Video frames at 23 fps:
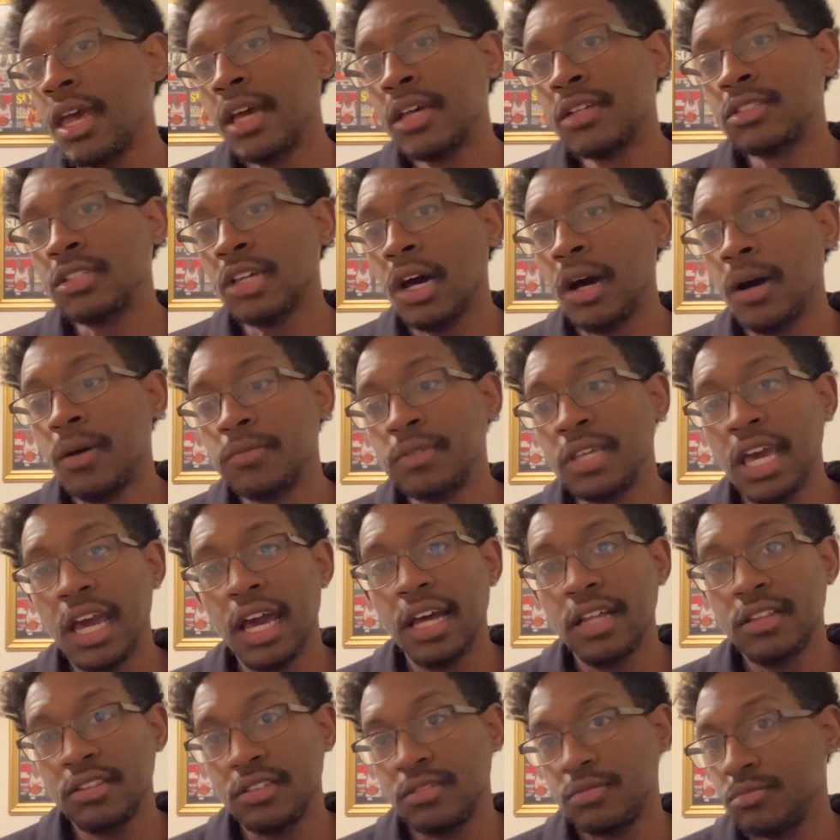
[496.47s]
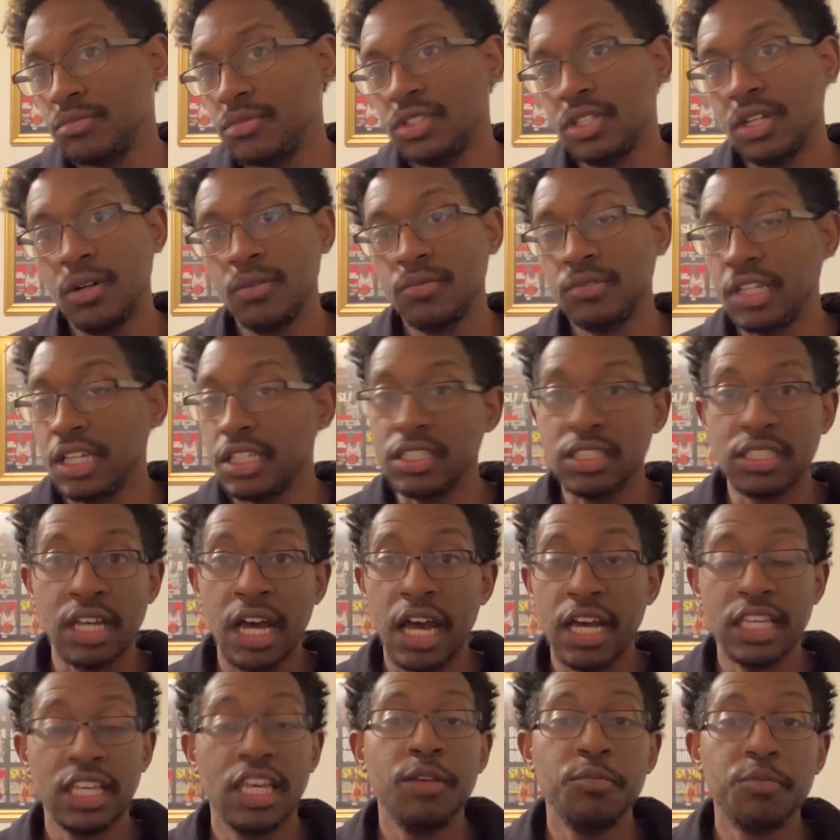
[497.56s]
So, yeah, you know, they just
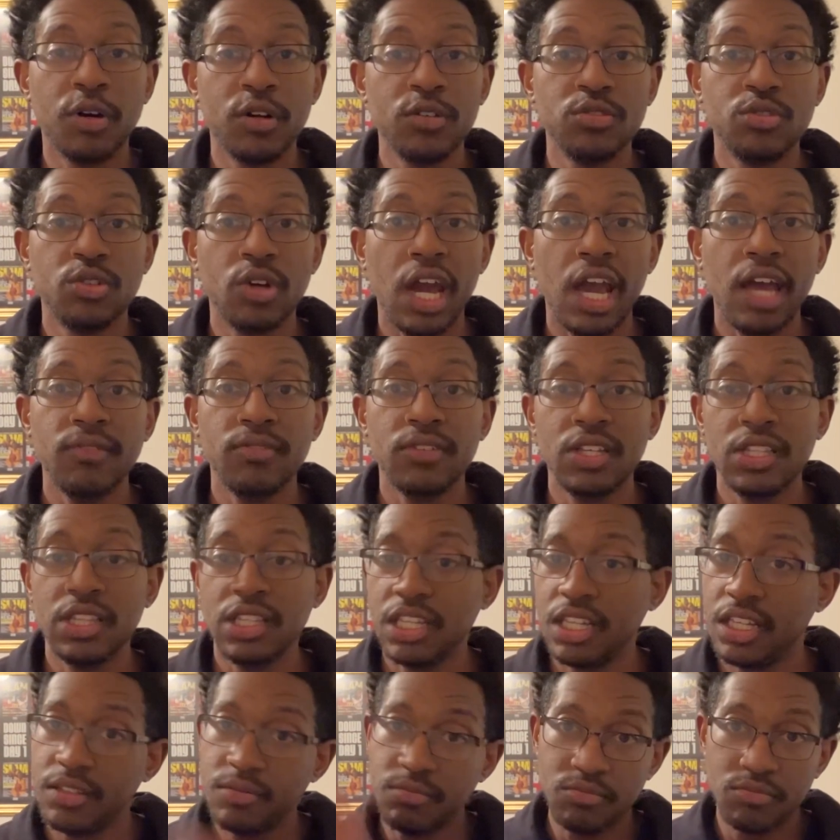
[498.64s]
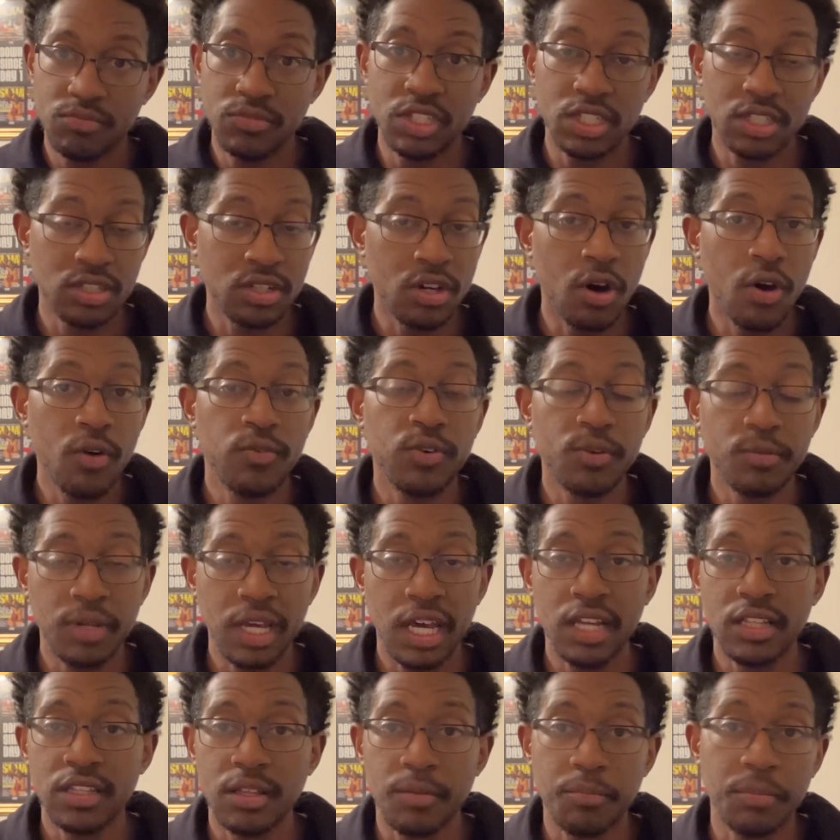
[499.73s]
got to keep on drafting and just go from
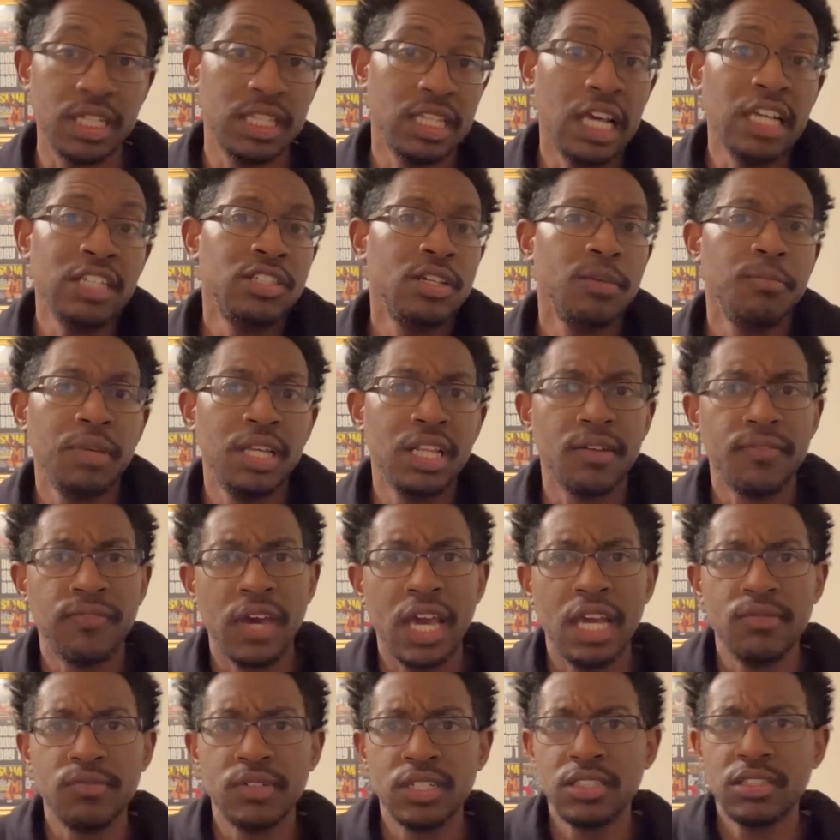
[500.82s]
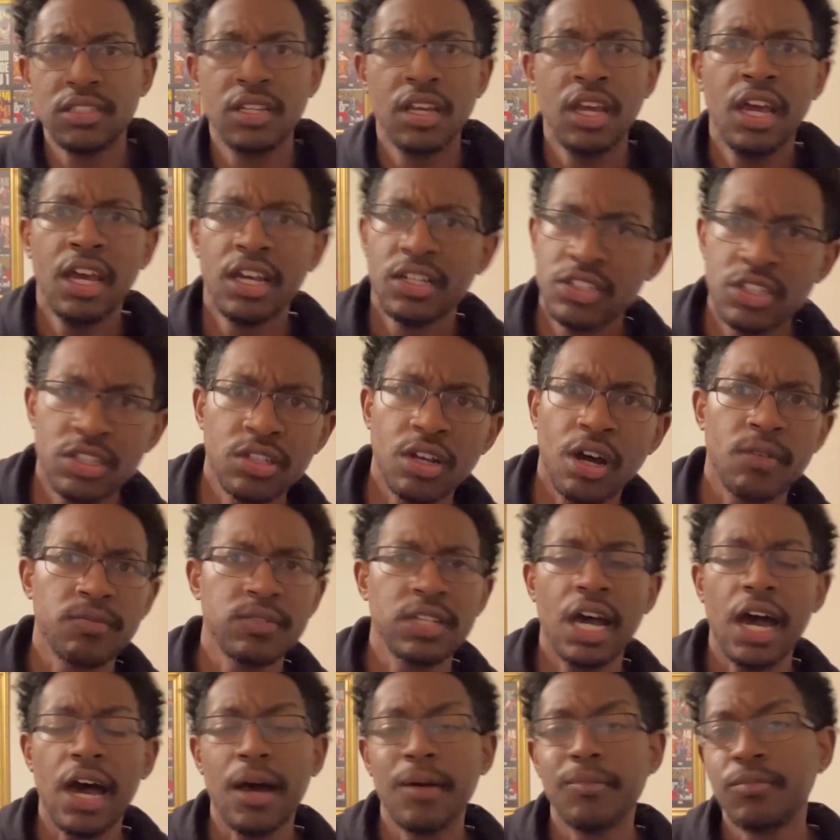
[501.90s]
there. But they should be the favorites just off
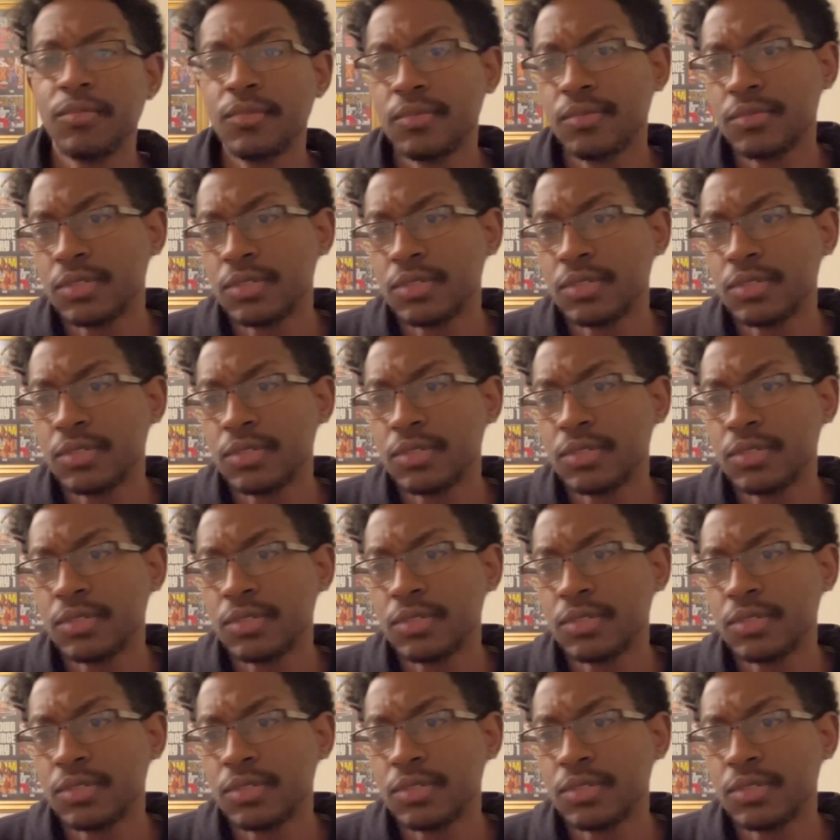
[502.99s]
top.